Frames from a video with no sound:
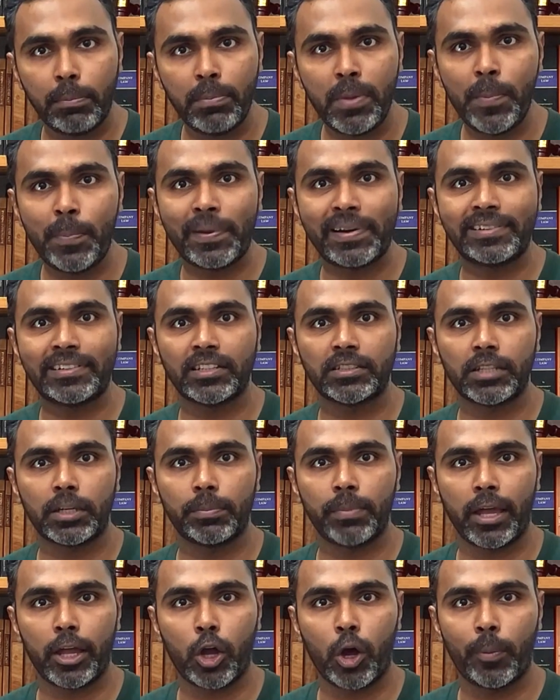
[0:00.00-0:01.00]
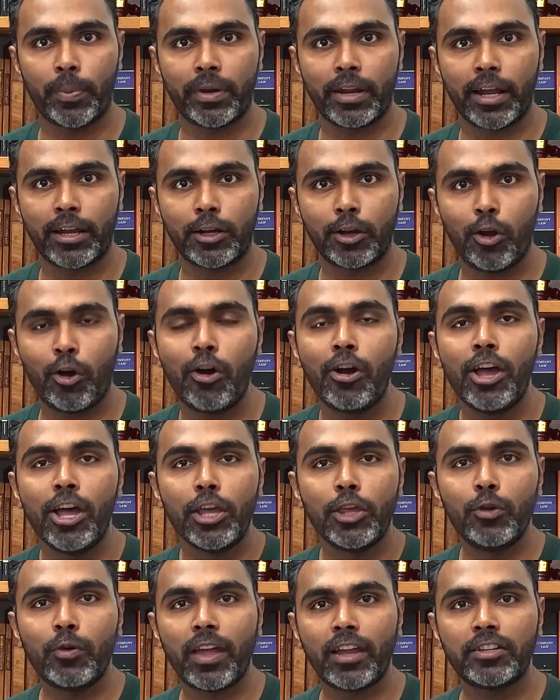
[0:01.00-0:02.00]
be protected by copyright law,
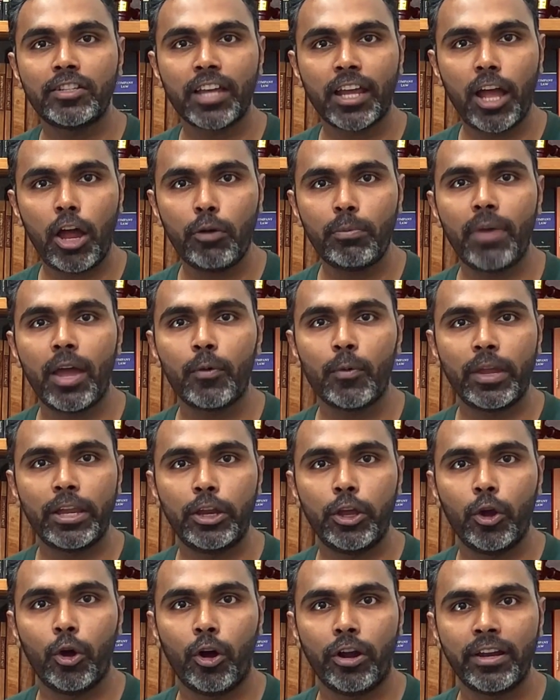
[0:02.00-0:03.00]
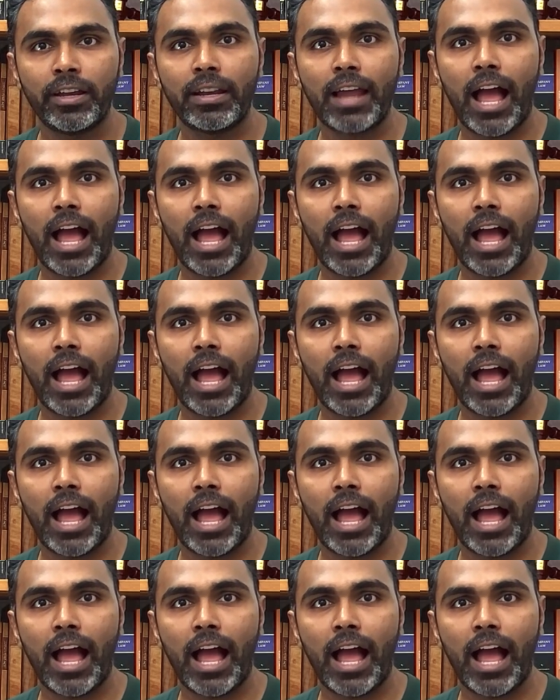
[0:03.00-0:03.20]
you can check out my video on it.